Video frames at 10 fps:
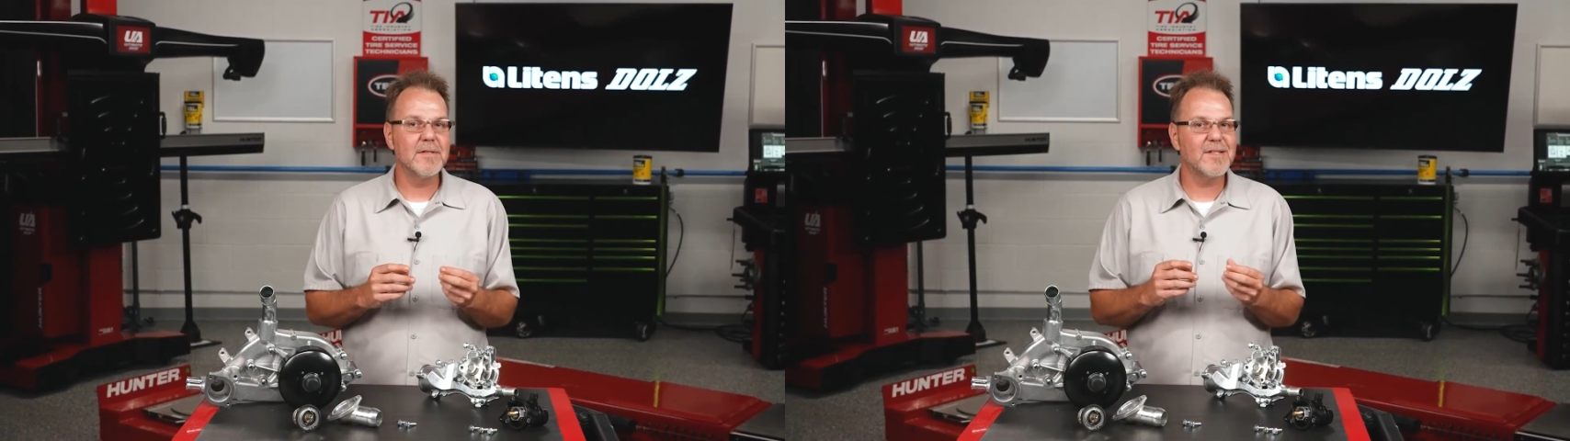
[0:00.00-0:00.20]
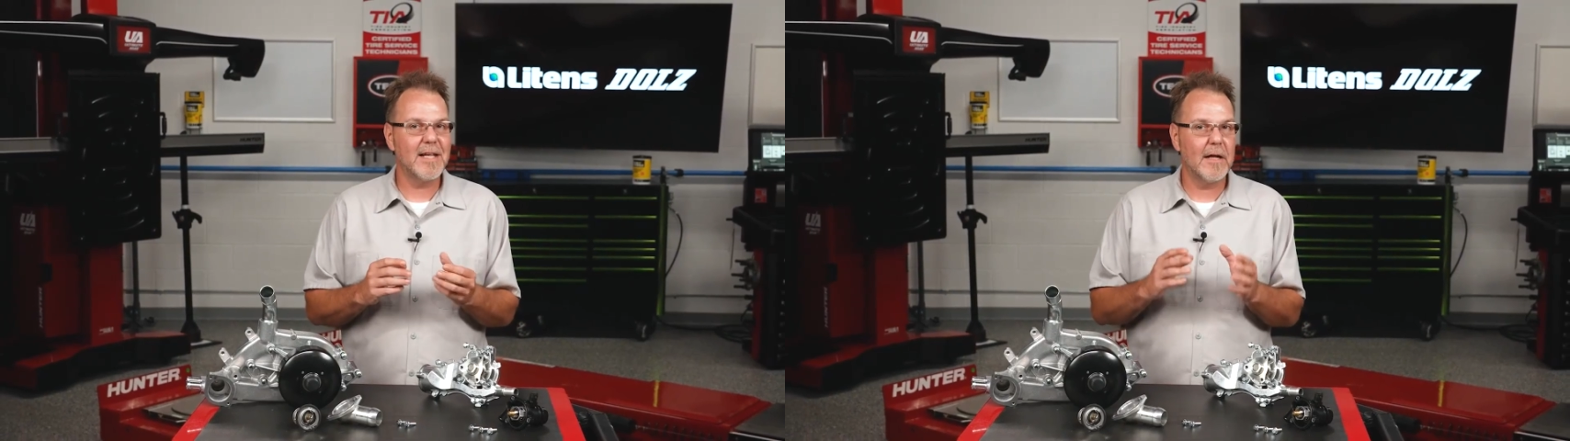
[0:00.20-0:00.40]

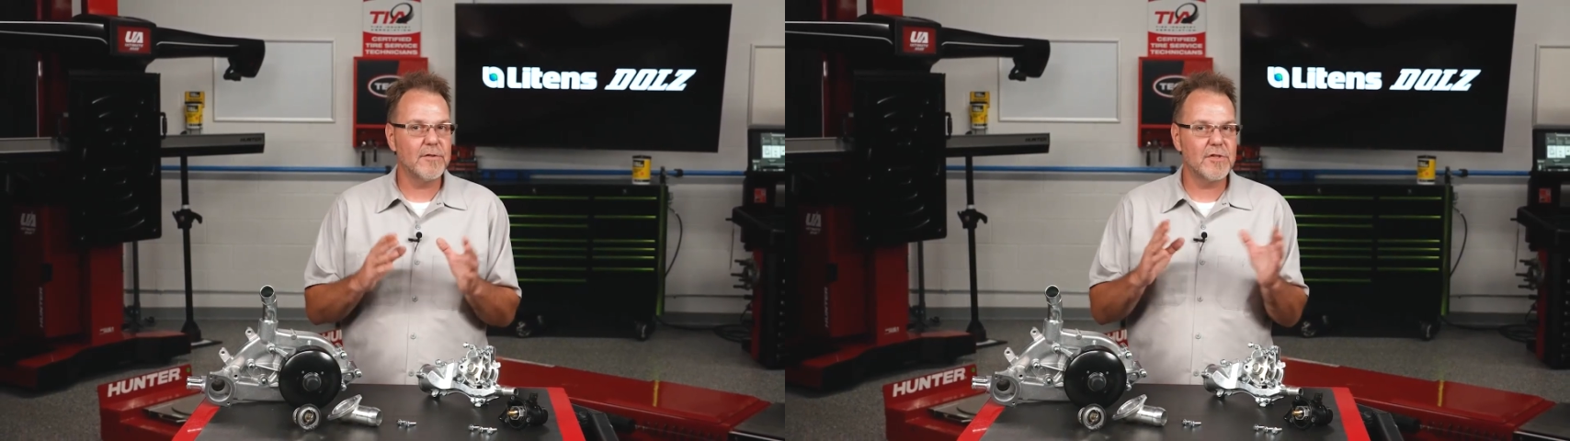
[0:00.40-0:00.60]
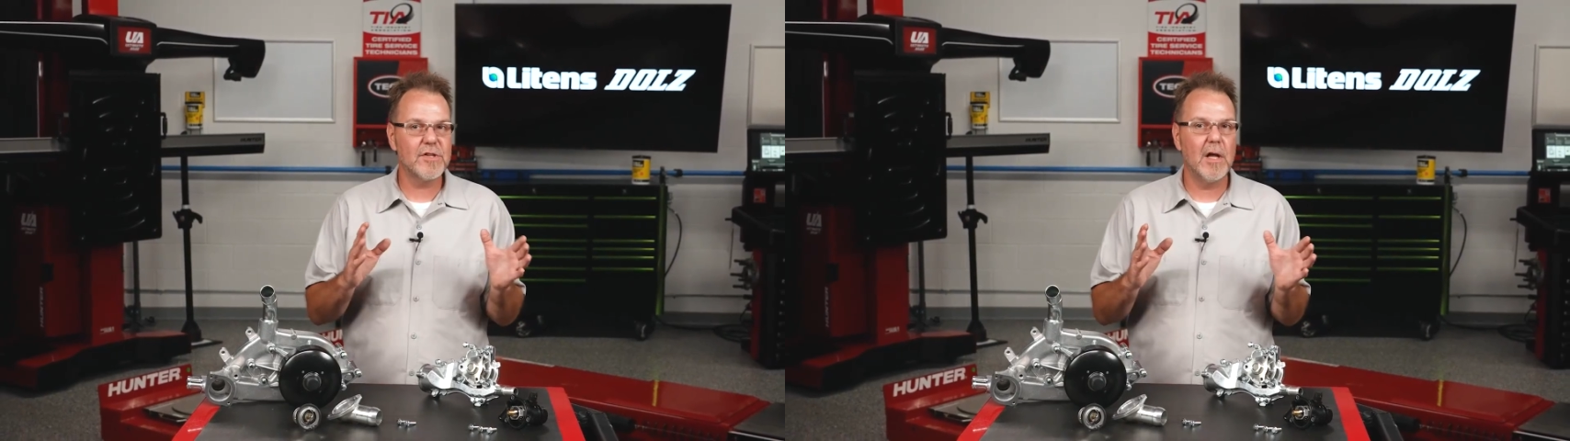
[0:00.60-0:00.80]
set out to
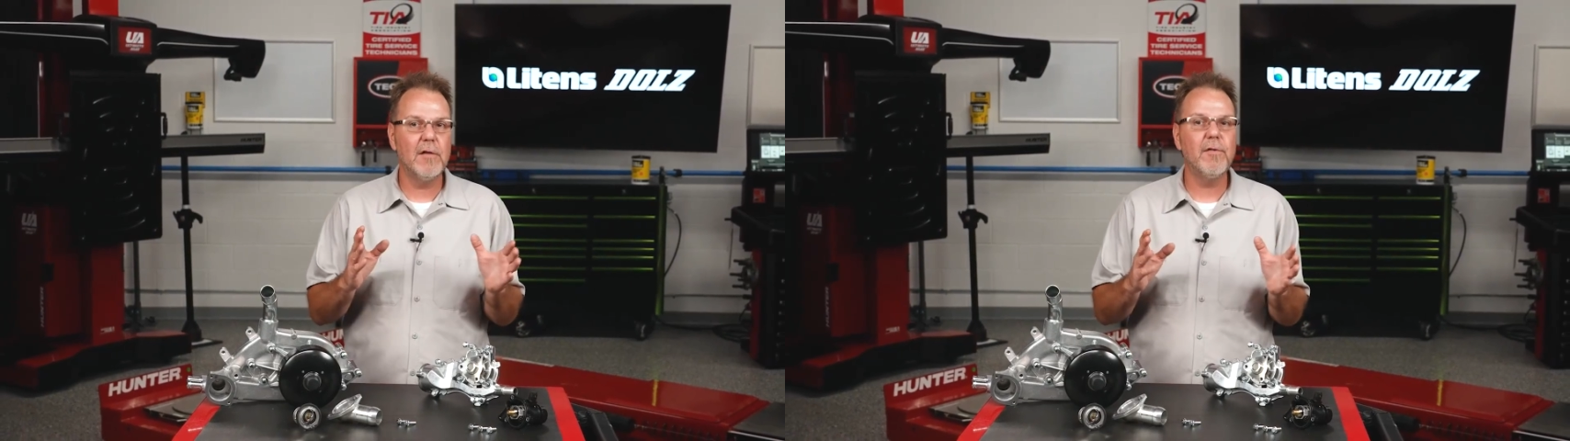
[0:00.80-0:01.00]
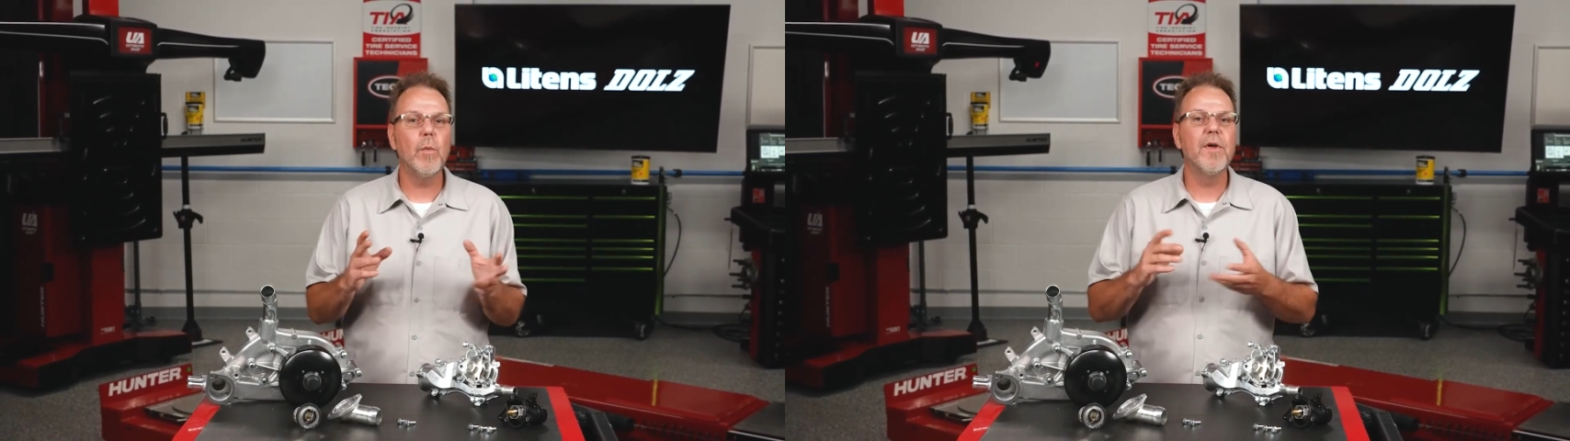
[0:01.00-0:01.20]

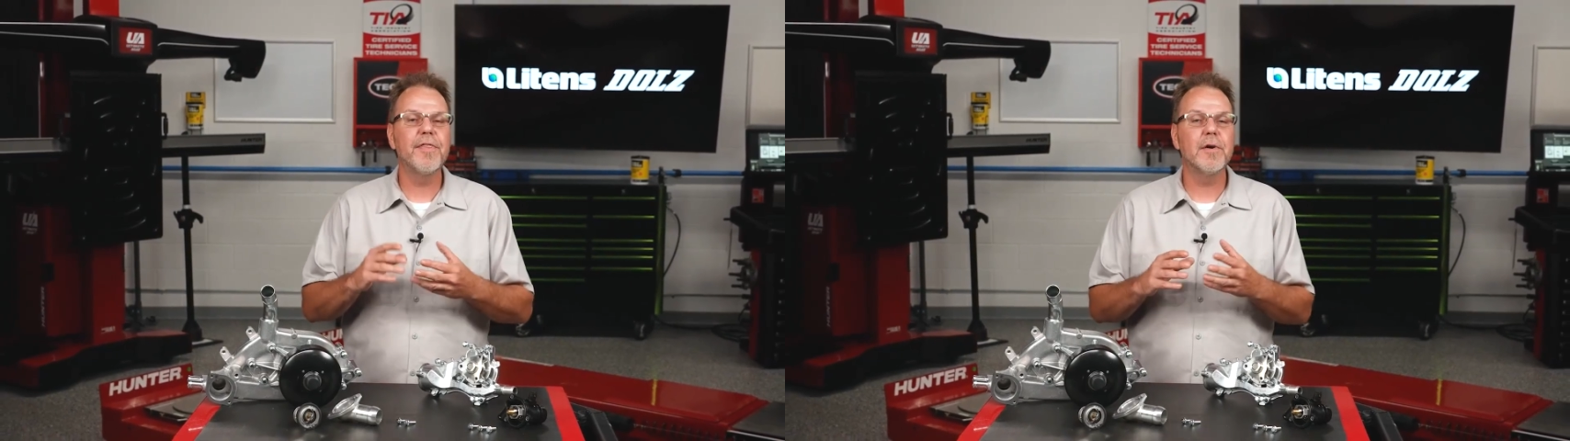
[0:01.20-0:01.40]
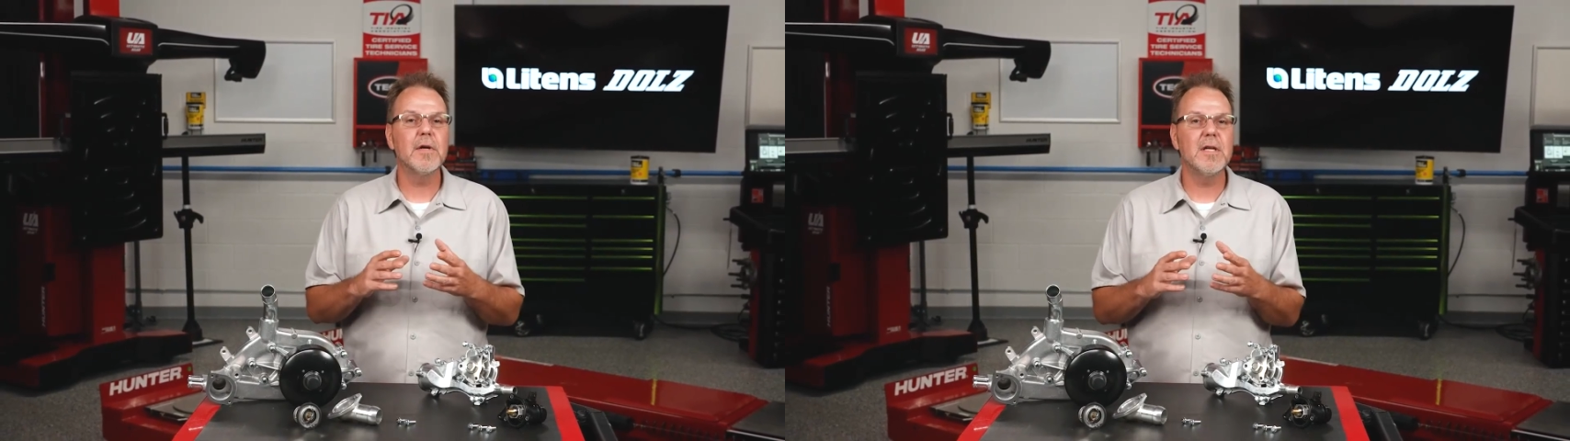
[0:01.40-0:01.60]
solve with
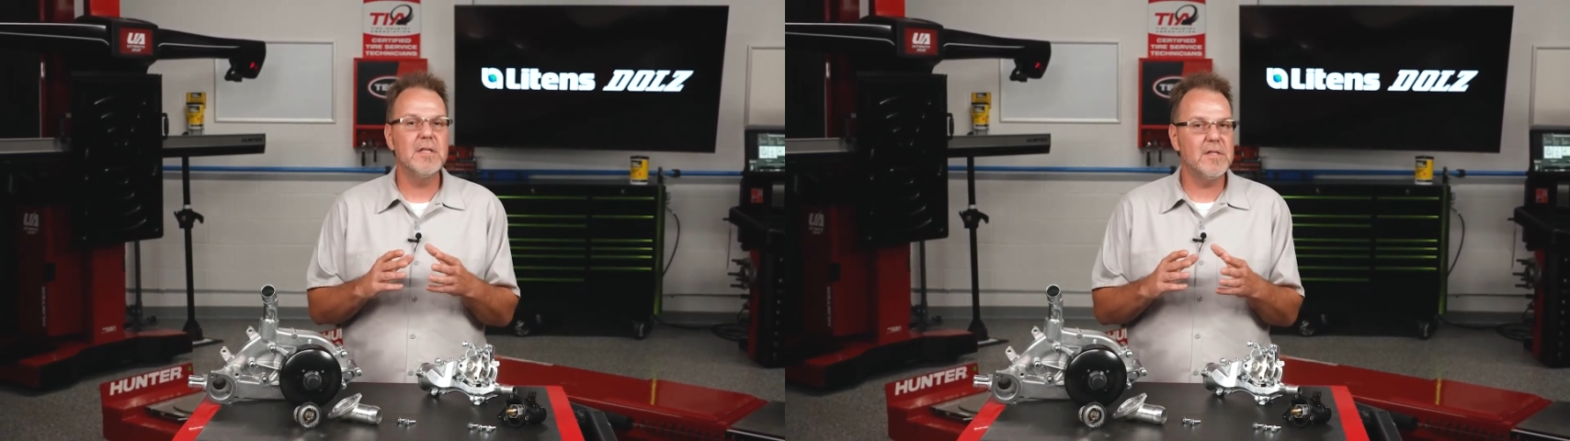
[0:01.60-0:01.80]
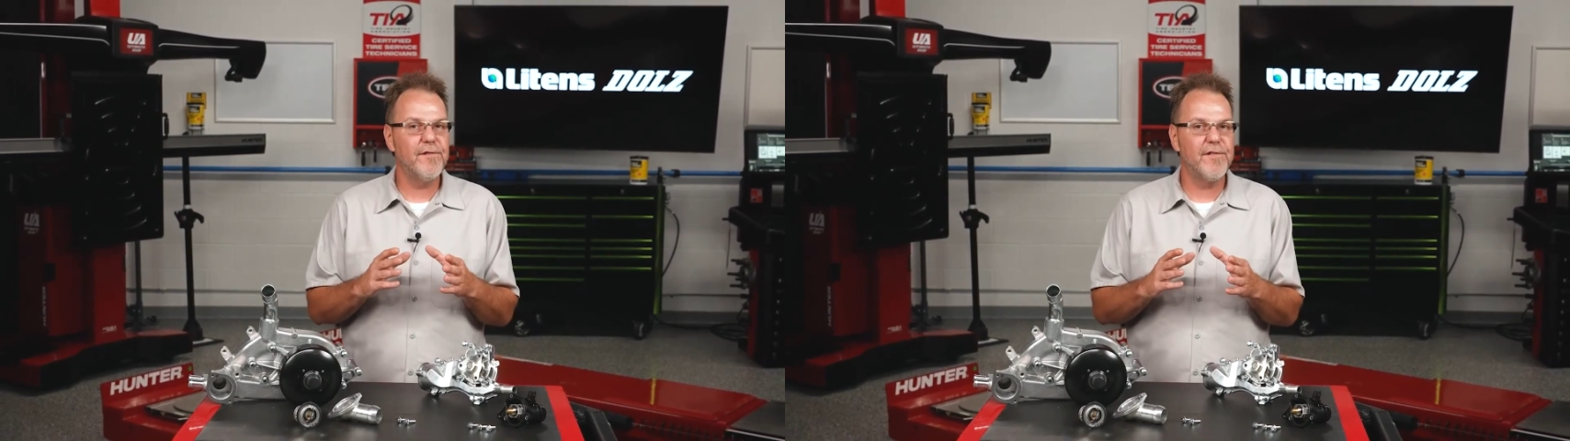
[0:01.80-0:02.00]
their
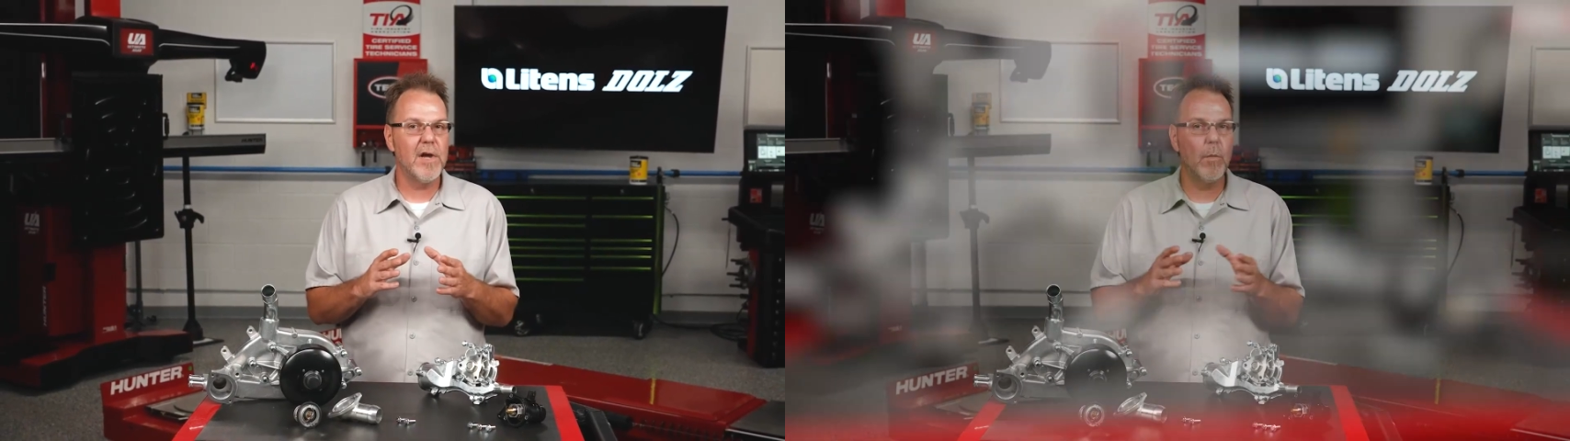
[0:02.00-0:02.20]
Easy Fit